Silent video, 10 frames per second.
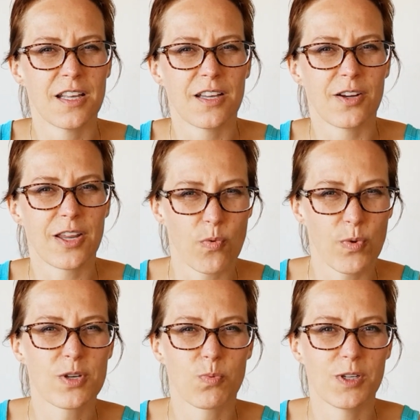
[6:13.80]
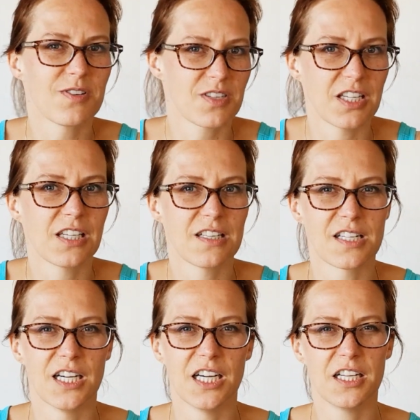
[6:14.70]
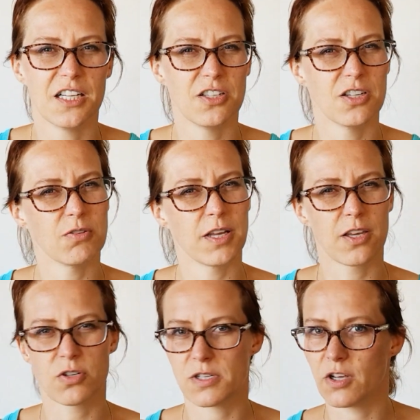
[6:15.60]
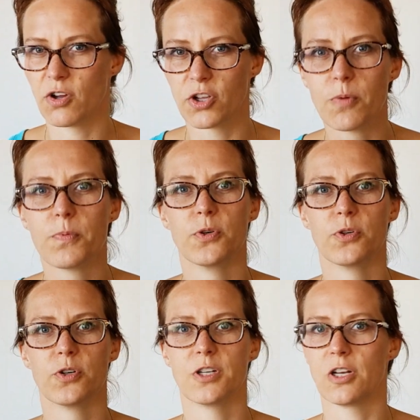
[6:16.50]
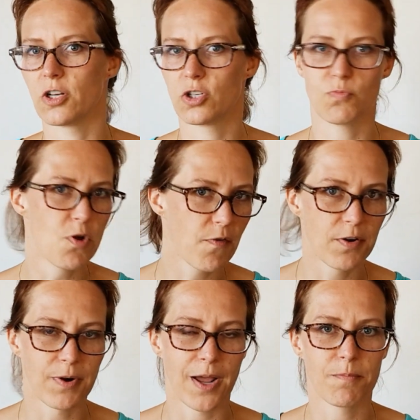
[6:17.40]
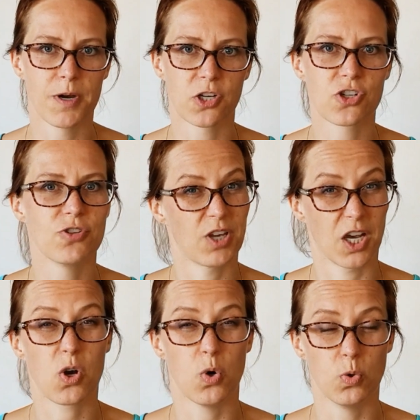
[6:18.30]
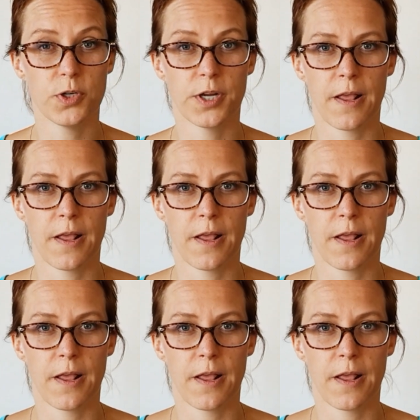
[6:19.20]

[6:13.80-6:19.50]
in the winter when you're sitting inside and, you know, like you're sitting on a computer and you're not moving around much and you get cold.